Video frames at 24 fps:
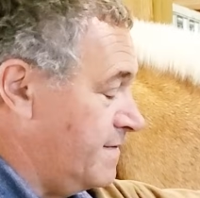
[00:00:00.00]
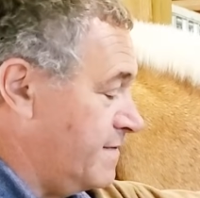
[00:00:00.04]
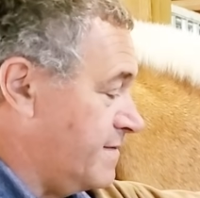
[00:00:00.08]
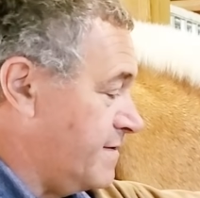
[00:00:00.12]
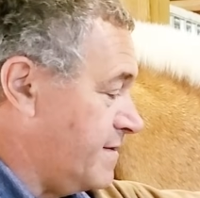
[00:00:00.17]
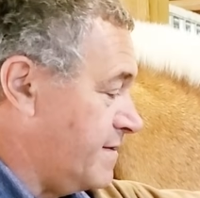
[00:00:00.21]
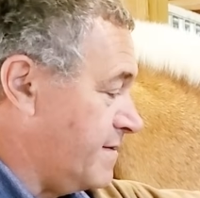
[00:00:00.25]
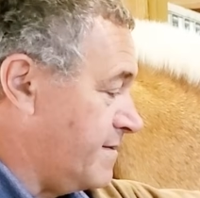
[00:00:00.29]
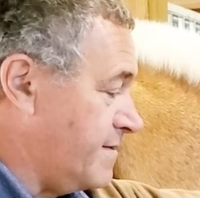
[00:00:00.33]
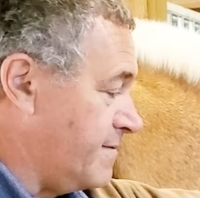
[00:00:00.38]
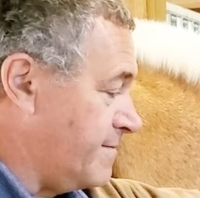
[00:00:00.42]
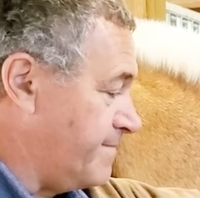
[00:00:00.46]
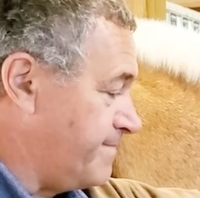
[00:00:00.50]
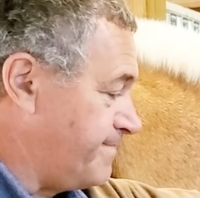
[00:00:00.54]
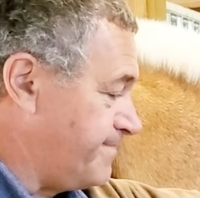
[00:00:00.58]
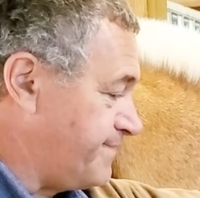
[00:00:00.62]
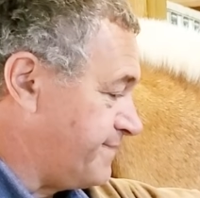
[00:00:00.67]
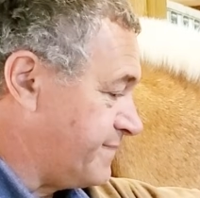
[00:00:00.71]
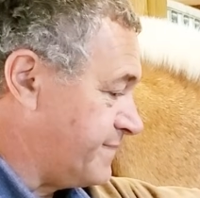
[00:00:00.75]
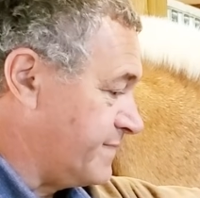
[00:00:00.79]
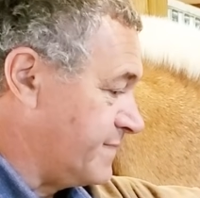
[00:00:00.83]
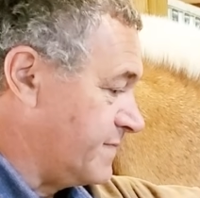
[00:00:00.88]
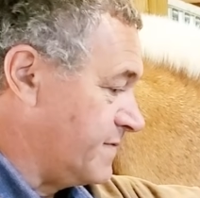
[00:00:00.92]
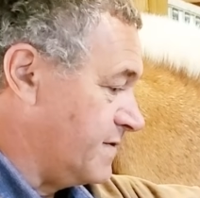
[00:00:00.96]
So
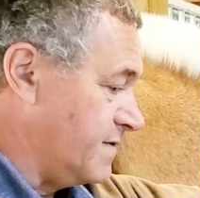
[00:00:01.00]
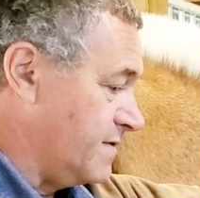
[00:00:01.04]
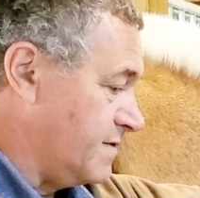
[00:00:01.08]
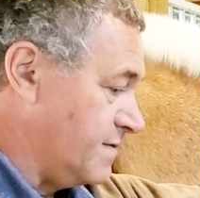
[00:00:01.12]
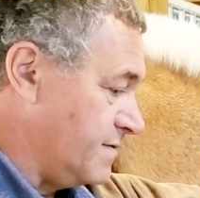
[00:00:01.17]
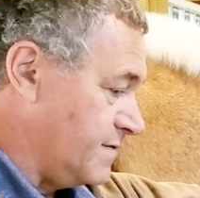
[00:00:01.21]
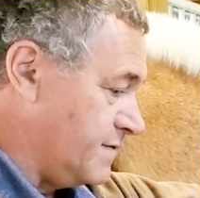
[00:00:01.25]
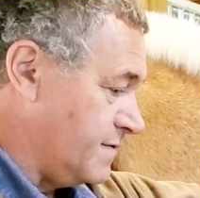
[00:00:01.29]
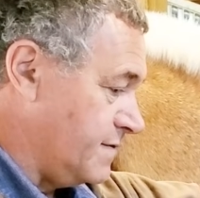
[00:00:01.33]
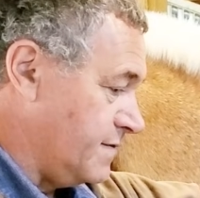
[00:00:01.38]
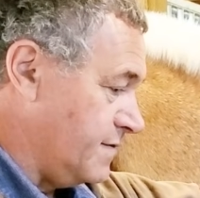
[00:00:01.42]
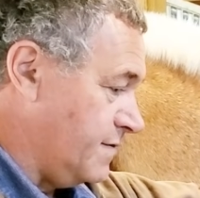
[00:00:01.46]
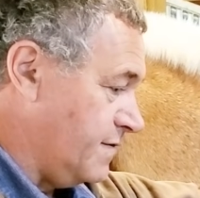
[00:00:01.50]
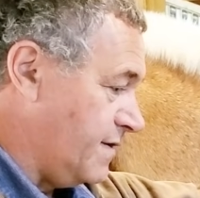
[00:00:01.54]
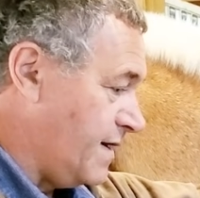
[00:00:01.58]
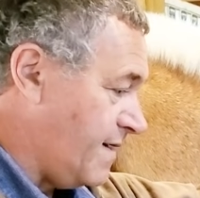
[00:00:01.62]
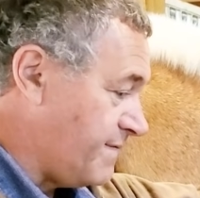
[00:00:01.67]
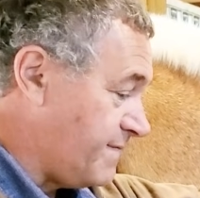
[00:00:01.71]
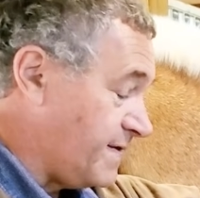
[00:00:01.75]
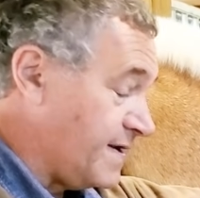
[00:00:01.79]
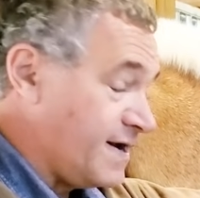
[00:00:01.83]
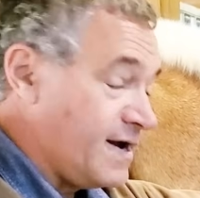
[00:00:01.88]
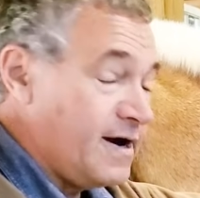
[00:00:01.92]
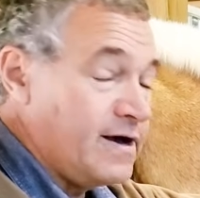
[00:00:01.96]
you
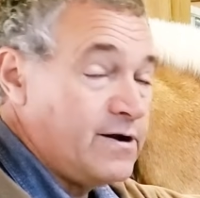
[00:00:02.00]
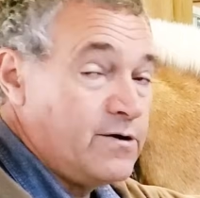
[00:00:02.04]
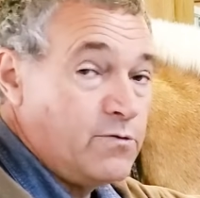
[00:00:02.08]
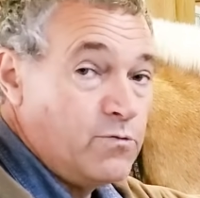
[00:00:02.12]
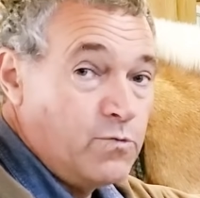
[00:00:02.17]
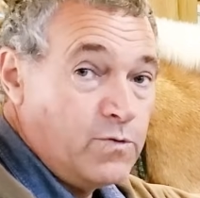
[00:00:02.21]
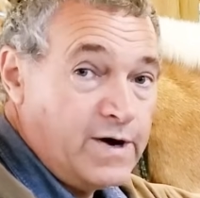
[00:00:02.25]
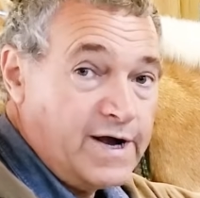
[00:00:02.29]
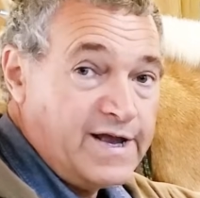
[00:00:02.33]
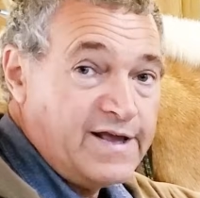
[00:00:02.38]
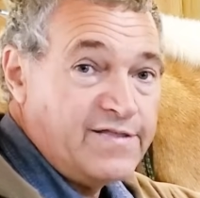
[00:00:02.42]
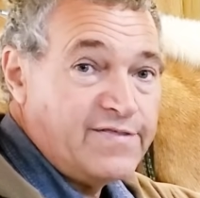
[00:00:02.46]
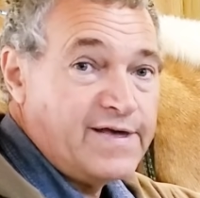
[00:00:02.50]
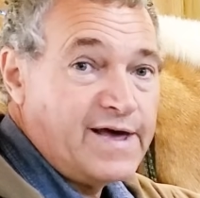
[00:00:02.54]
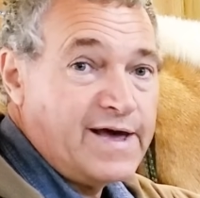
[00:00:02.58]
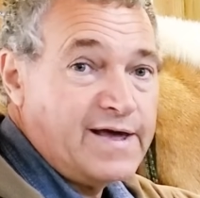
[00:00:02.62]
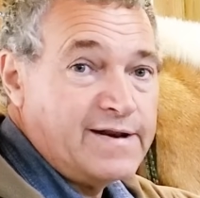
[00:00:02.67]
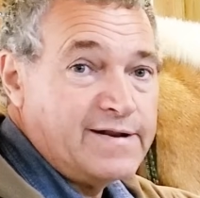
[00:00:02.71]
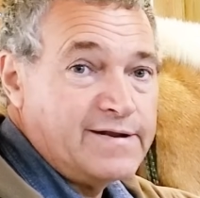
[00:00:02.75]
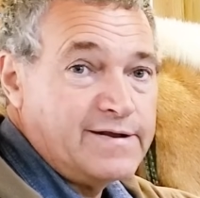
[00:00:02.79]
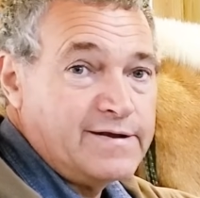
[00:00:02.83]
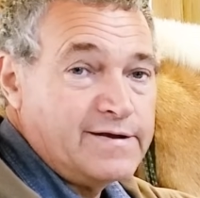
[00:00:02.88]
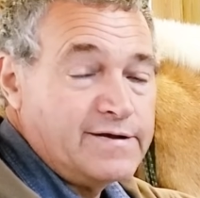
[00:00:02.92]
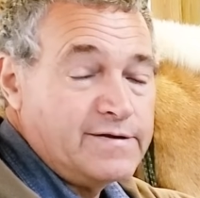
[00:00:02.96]
have to kind of weigh
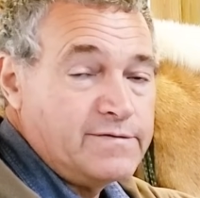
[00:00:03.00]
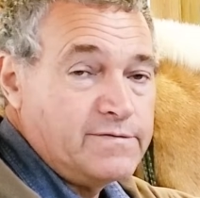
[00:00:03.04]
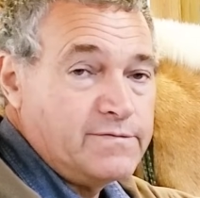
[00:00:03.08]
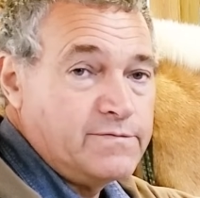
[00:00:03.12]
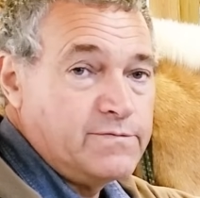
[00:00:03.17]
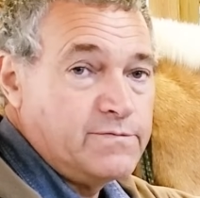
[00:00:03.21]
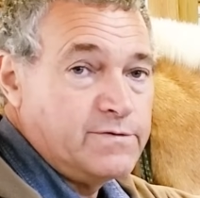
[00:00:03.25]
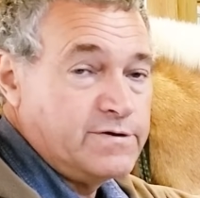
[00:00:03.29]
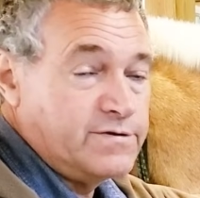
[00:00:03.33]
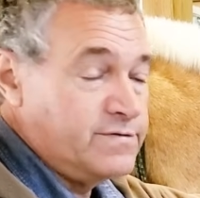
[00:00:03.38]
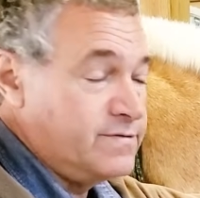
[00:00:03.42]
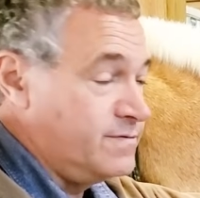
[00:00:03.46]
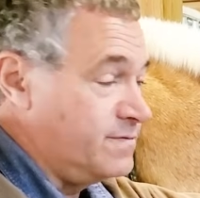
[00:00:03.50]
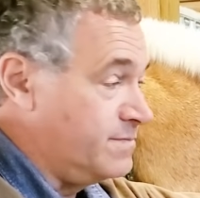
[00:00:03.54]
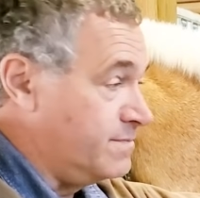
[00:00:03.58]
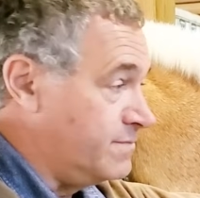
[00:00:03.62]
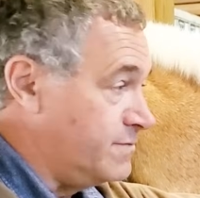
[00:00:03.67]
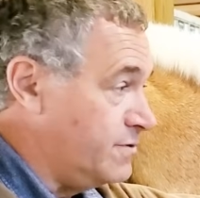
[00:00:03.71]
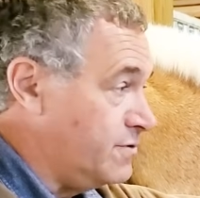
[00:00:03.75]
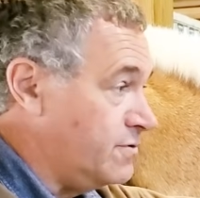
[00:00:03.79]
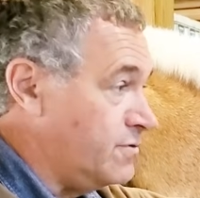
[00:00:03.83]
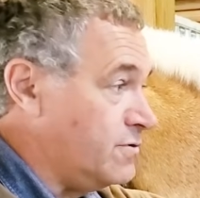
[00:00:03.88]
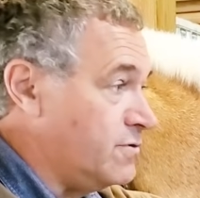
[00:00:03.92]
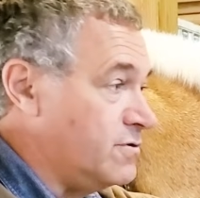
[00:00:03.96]
that in with
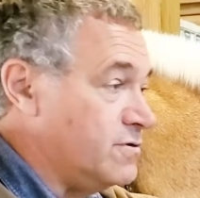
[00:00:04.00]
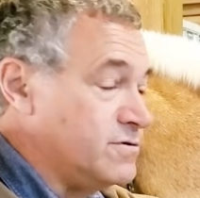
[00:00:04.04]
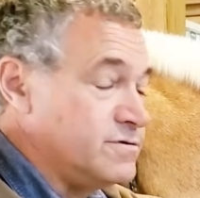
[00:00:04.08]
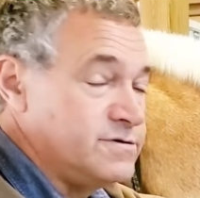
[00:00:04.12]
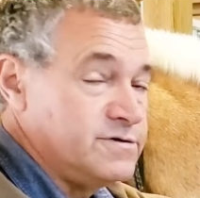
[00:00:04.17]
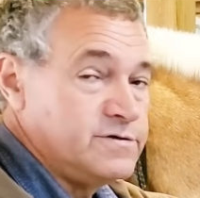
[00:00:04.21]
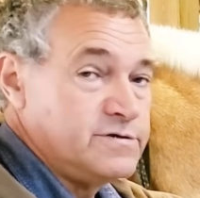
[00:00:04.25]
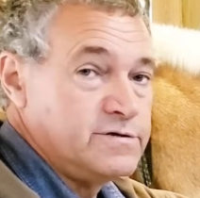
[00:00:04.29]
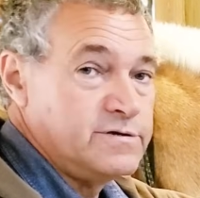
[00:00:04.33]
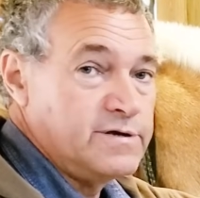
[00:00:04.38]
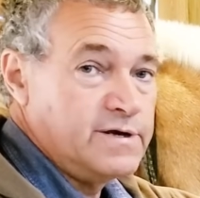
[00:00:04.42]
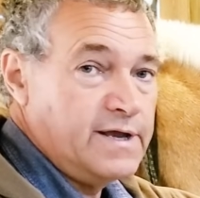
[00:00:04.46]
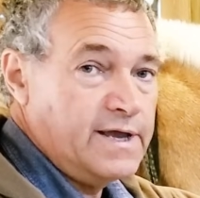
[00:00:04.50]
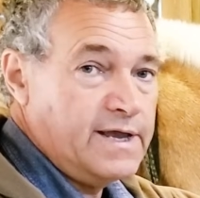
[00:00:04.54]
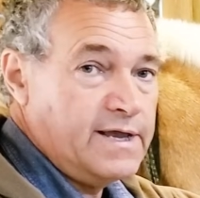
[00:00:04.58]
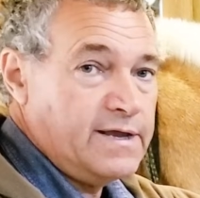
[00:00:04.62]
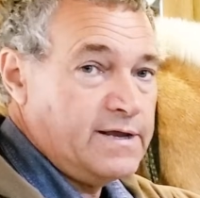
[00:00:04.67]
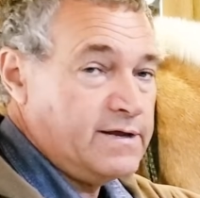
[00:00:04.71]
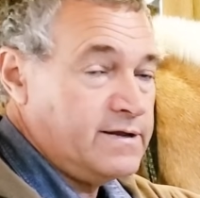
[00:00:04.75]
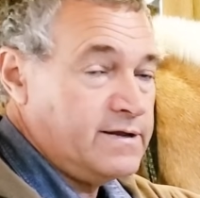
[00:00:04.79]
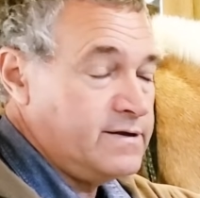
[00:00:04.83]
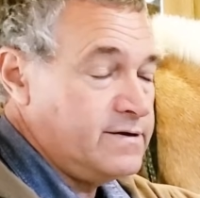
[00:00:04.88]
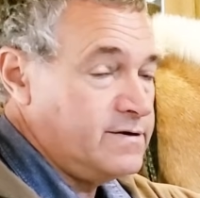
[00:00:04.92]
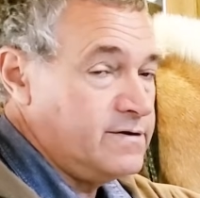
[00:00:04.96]
your horse
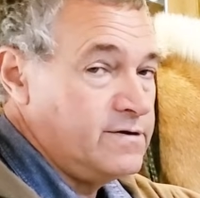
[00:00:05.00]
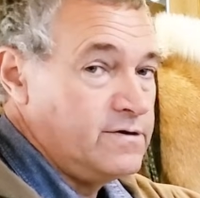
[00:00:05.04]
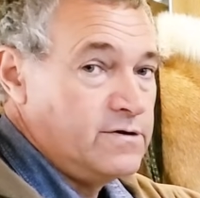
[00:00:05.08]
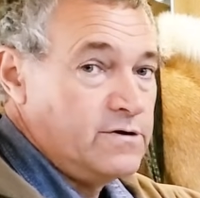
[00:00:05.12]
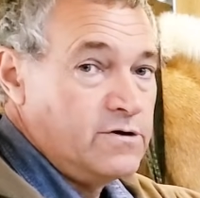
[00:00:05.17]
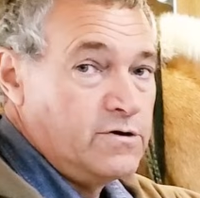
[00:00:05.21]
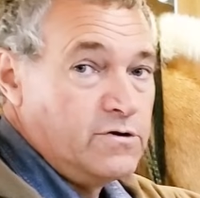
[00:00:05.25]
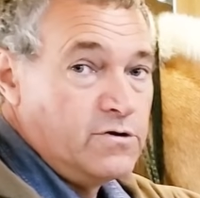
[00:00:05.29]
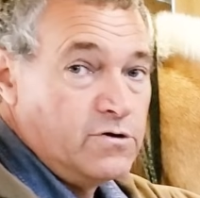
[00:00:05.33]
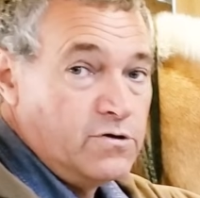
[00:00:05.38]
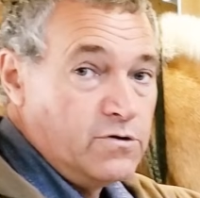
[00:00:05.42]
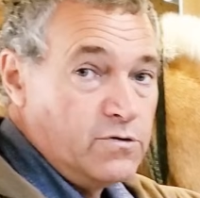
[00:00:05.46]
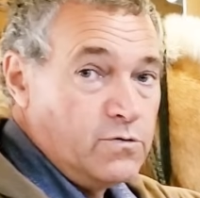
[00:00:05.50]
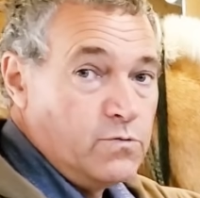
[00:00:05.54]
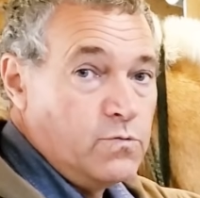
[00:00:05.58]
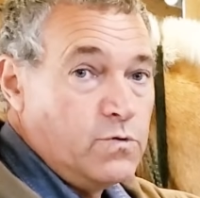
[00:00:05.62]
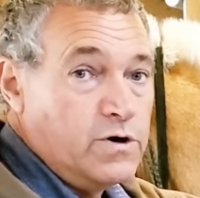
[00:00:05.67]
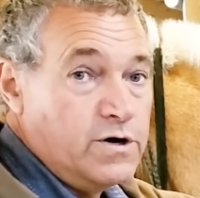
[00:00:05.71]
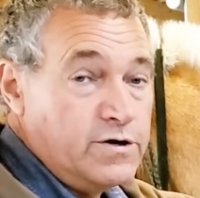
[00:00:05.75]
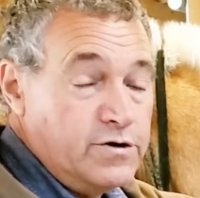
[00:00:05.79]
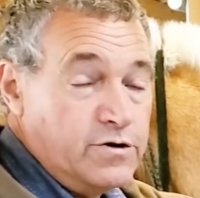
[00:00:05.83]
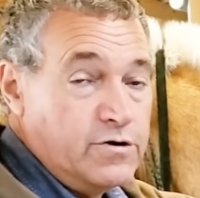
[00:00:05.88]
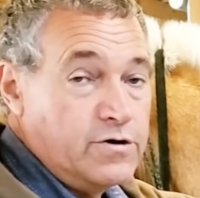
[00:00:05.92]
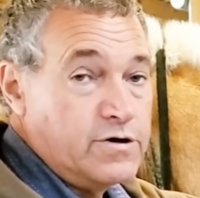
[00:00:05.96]
and
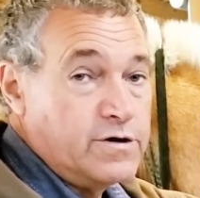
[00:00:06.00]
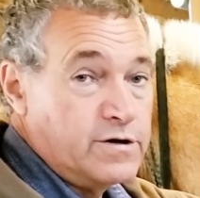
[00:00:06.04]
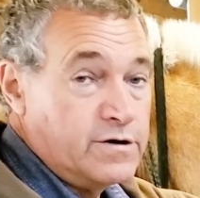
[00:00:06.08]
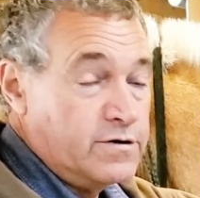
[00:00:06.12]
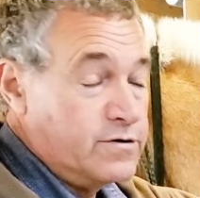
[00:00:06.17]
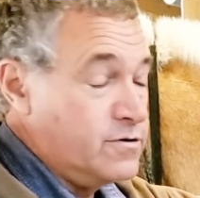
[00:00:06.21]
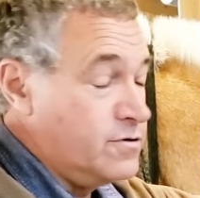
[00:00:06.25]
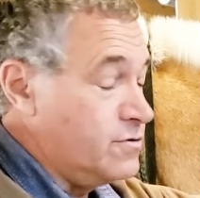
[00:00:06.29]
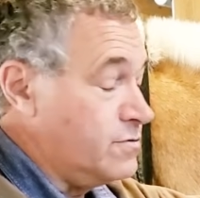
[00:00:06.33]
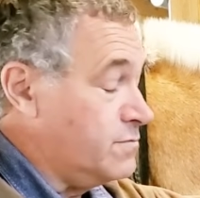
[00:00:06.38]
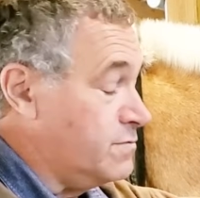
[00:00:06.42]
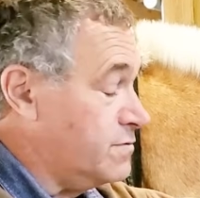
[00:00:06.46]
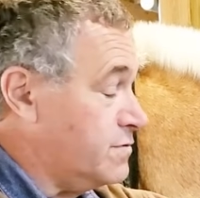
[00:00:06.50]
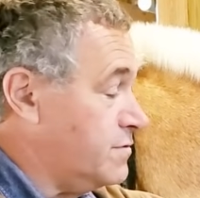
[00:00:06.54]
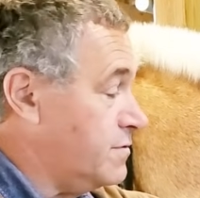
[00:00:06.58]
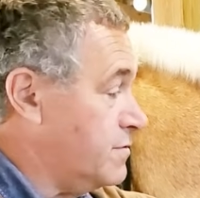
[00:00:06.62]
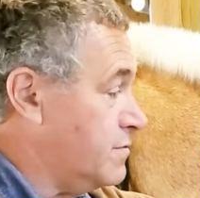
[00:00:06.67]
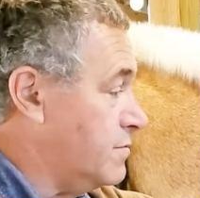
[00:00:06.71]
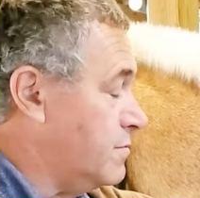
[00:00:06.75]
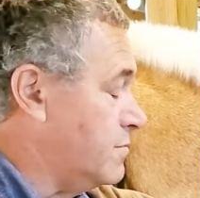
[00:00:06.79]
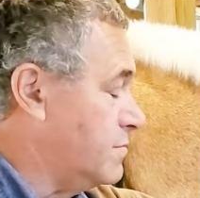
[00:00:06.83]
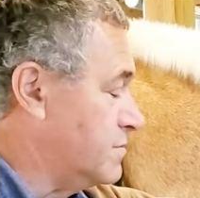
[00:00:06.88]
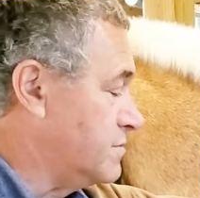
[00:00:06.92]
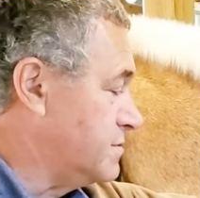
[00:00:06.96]
what you're going to do with
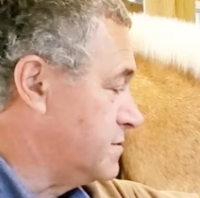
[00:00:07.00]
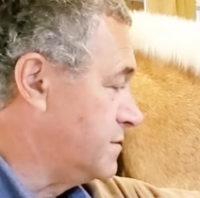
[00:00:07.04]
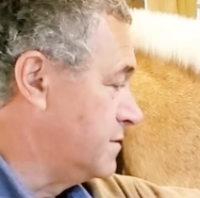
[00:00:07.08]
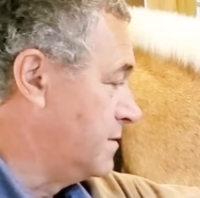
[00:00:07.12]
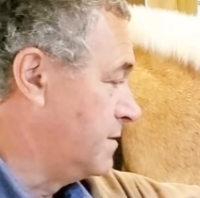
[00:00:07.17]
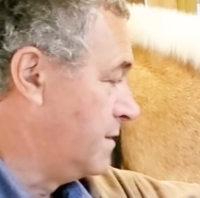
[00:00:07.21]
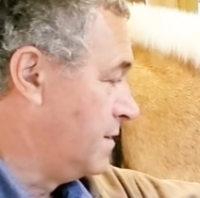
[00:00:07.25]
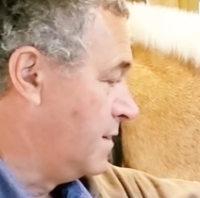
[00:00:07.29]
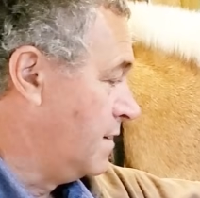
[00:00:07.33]
your horse.